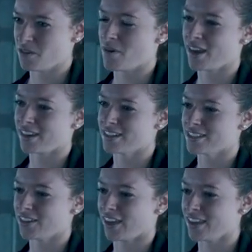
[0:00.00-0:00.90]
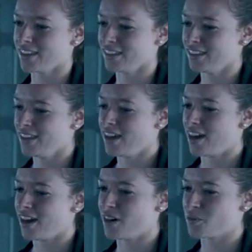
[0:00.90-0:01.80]
Your back hurts, okay.
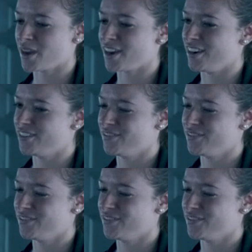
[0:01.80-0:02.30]
Yeah. Where?